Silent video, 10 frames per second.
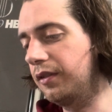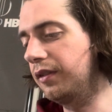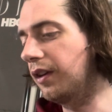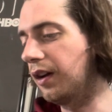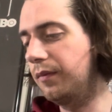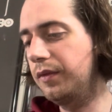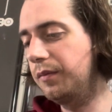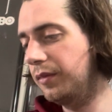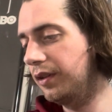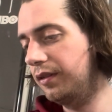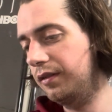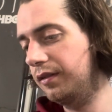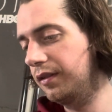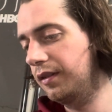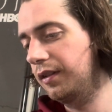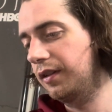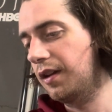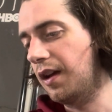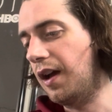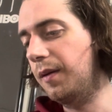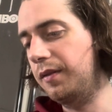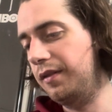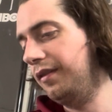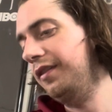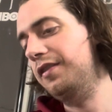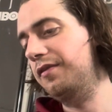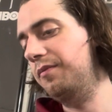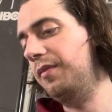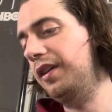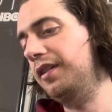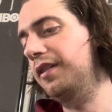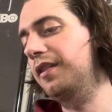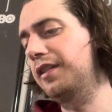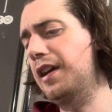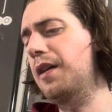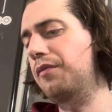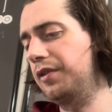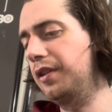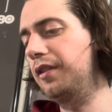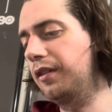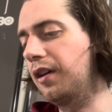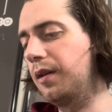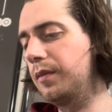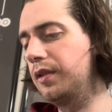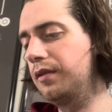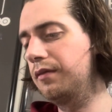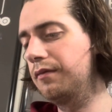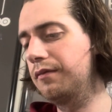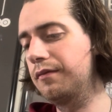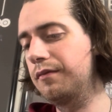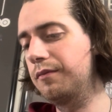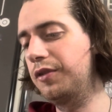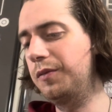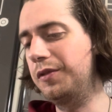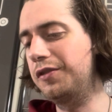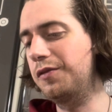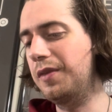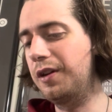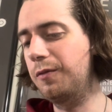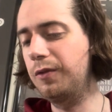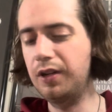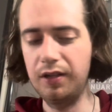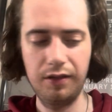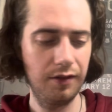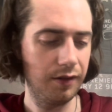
uncommon, but I would at least make a Kadabra an uncommon, pretty much no matter what.